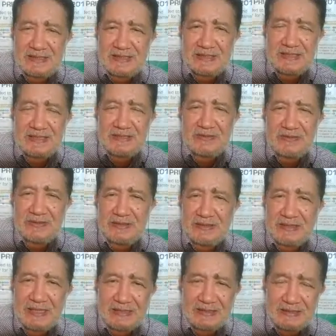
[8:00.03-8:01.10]
sick or
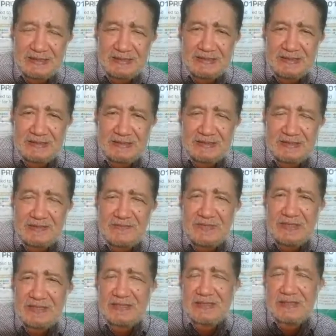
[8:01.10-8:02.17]
getting
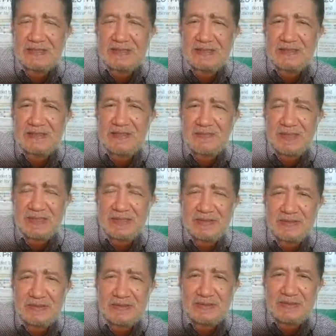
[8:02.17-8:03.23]
even the best
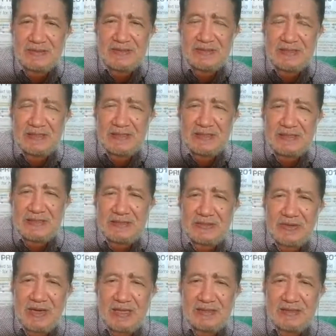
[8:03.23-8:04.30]
cure.
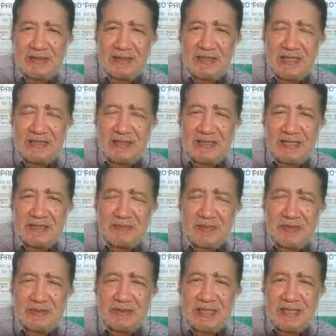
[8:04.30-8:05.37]
So until our next
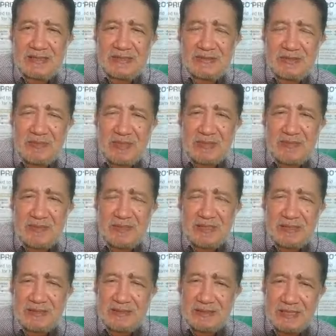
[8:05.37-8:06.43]
broadcast, remember
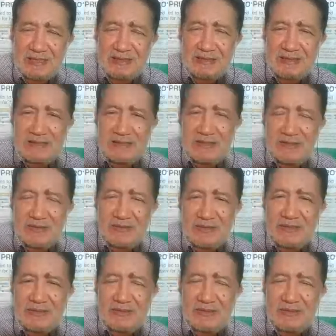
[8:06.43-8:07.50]
that God is the only
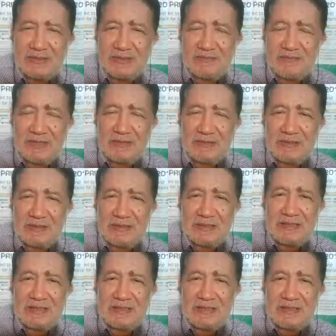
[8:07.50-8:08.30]
source of our